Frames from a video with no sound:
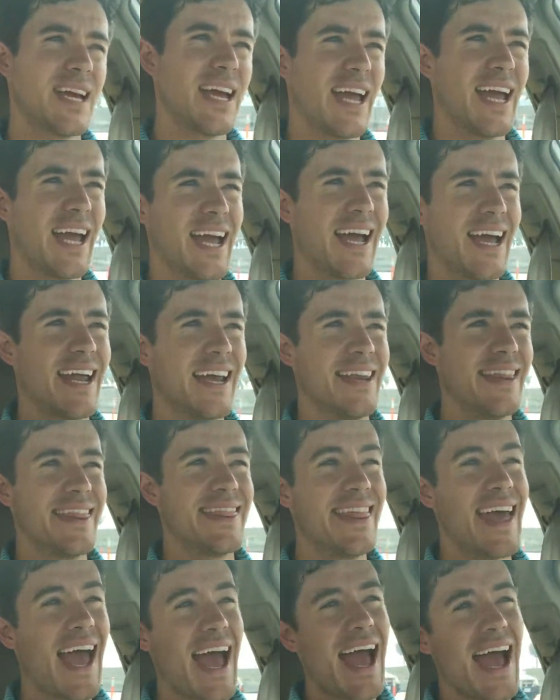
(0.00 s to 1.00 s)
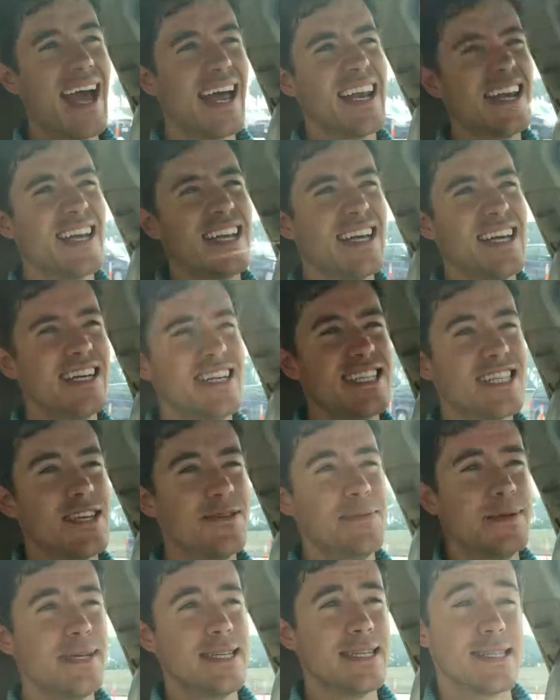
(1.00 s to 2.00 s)
And that,
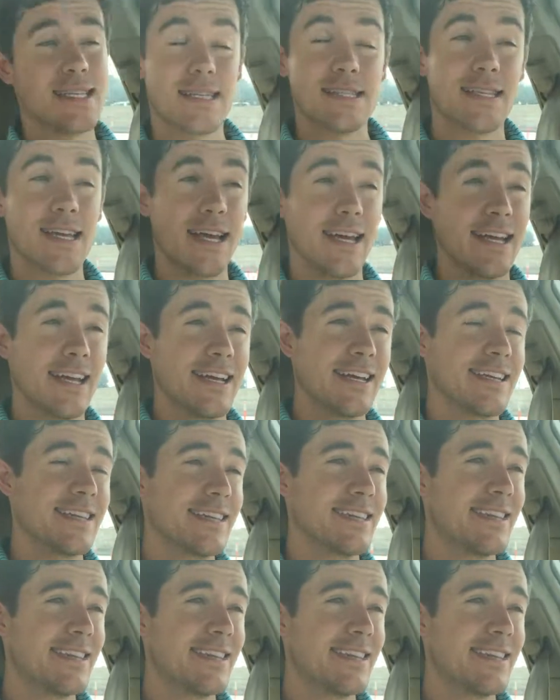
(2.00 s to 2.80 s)
to me, is exciting.